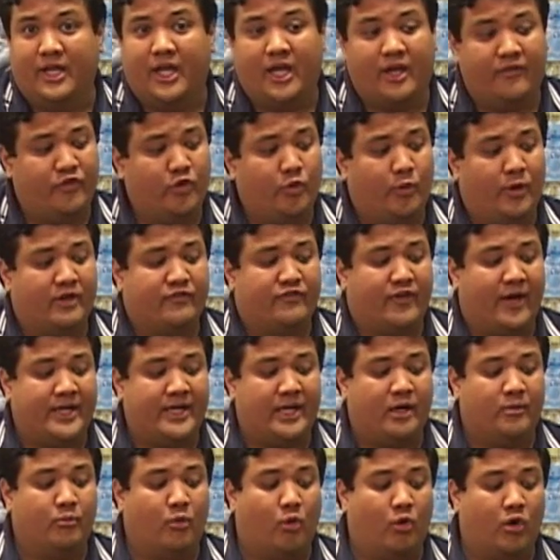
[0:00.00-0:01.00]
If you want to
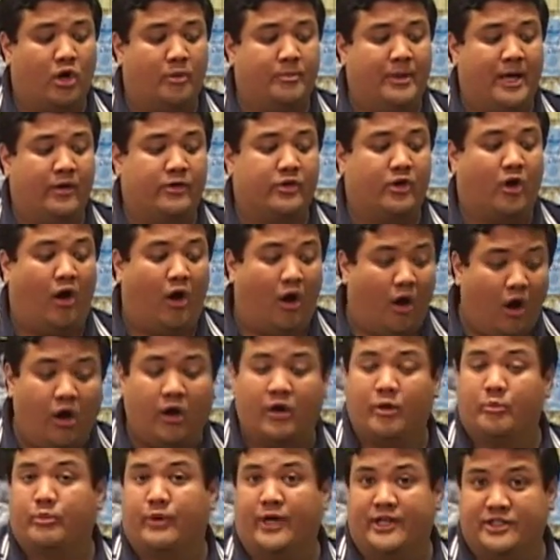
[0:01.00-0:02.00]
find out more about
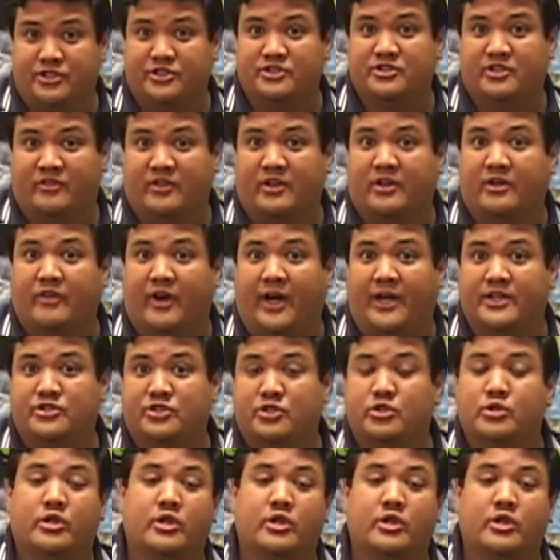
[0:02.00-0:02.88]
our impressions of the device,